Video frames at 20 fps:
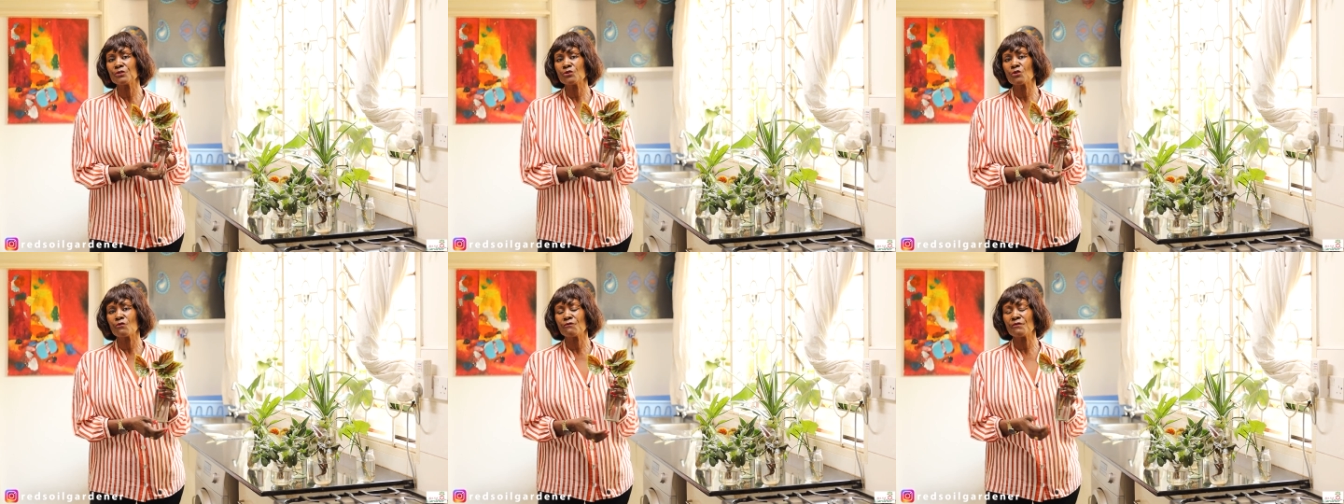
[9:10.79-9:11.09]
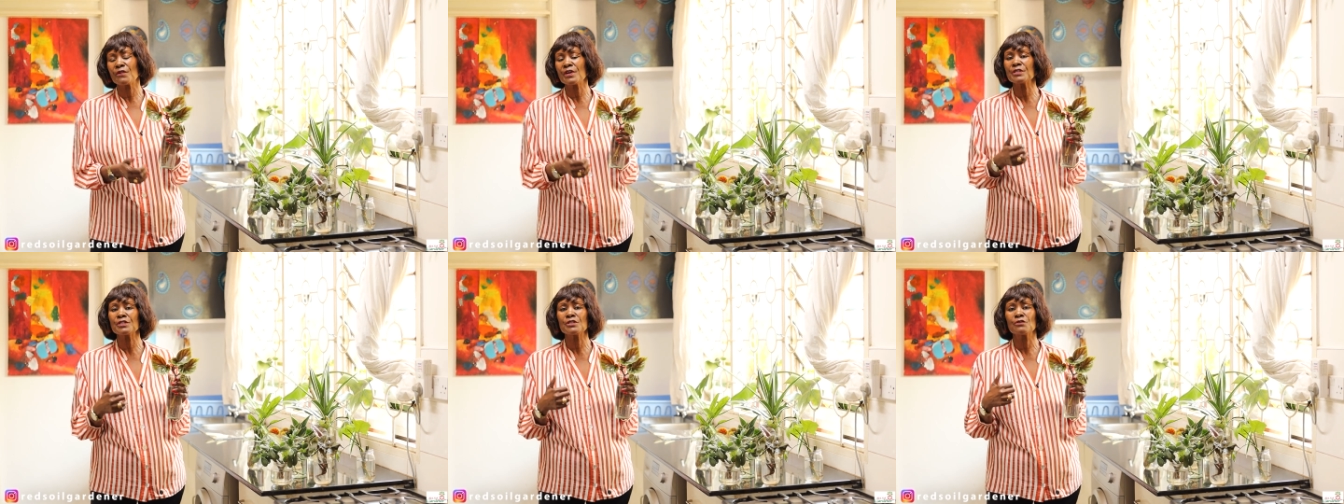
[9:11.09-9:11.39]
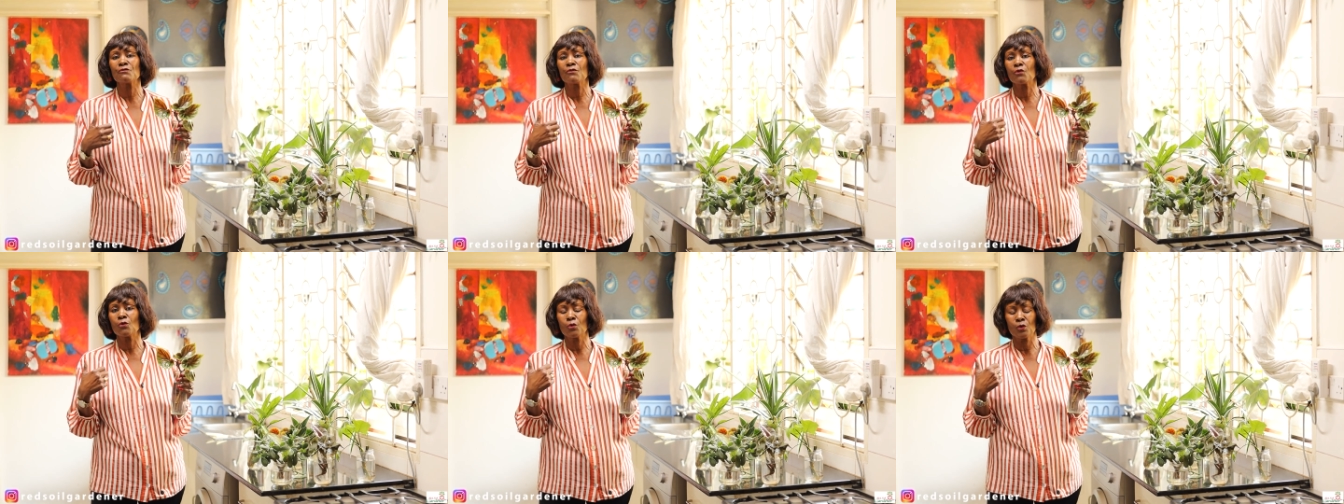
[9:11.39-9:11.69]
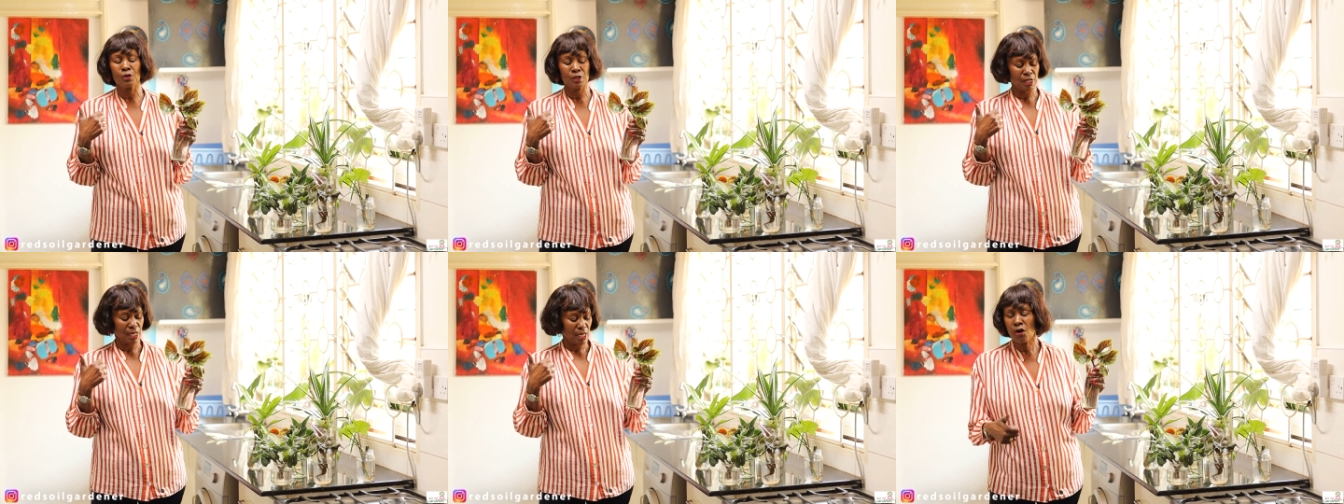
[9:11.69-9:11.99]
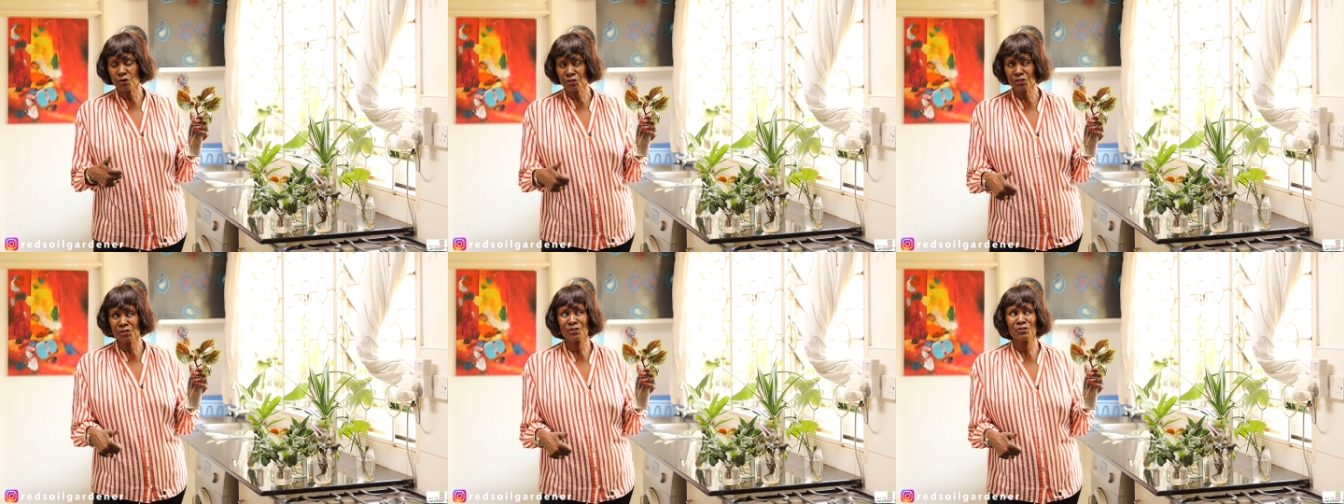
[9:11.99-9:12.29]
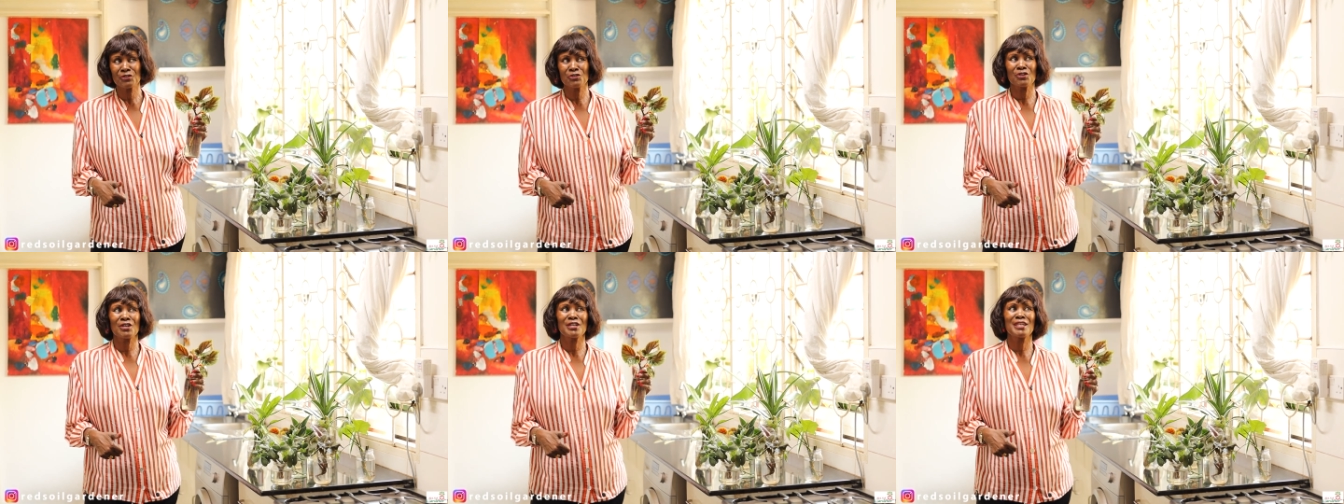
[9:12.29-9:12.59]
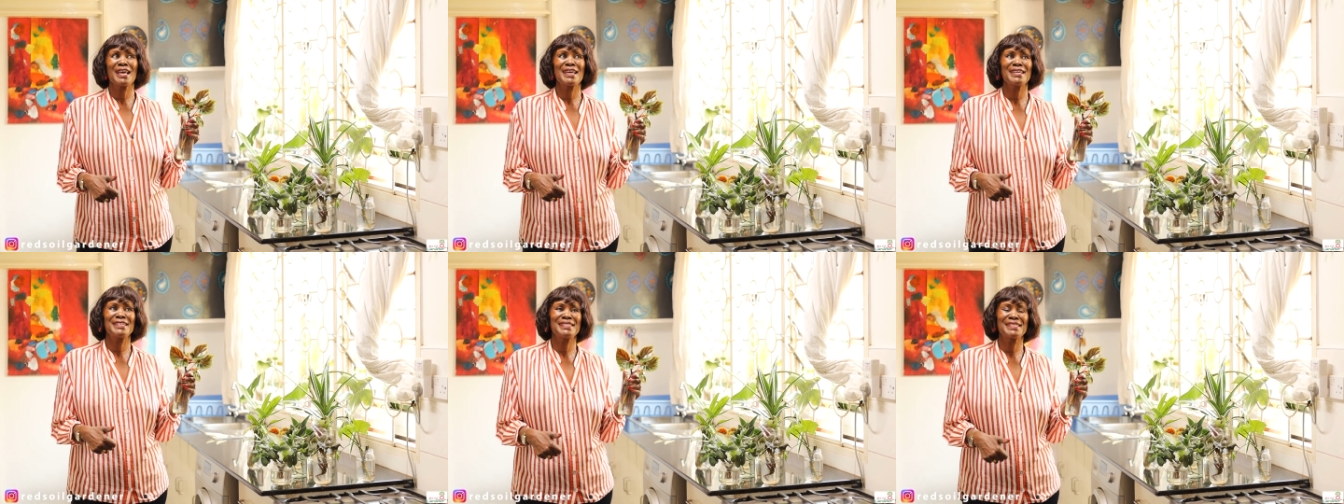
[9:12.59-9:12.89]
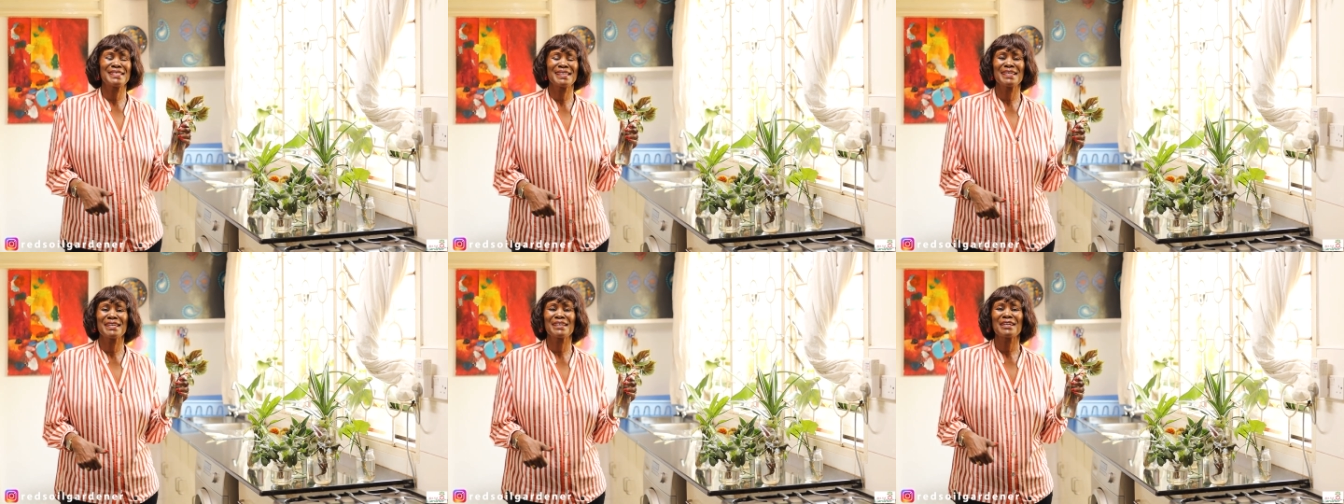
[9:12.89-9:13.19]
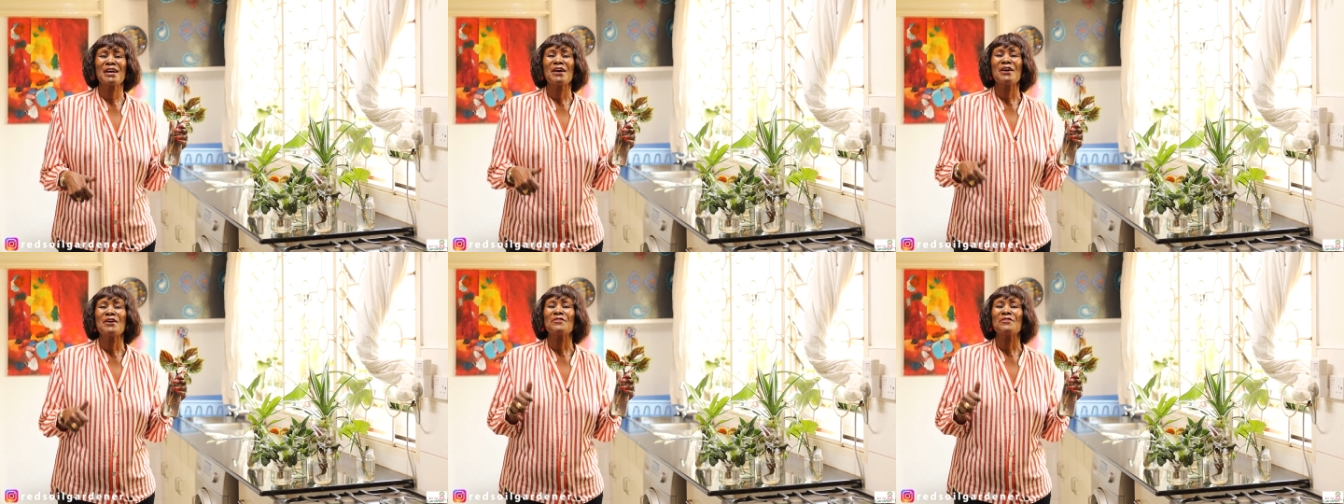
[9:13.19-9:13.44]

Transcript: you're first of all oxygenating